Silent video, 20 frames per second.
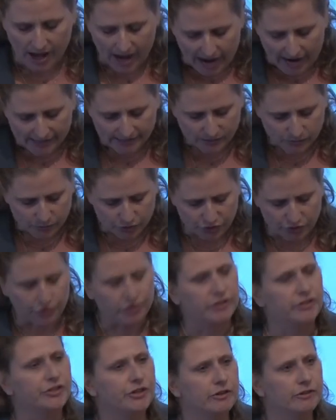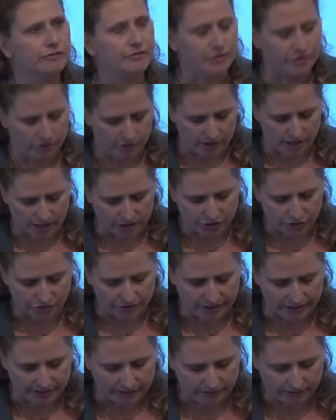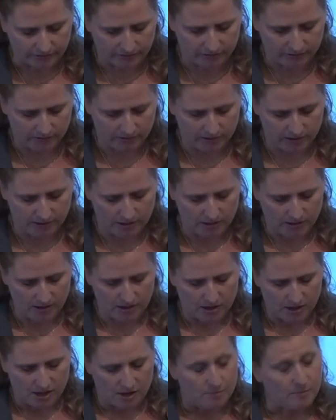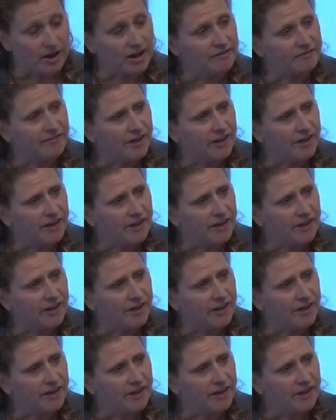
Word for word: ask what you can do for your country. My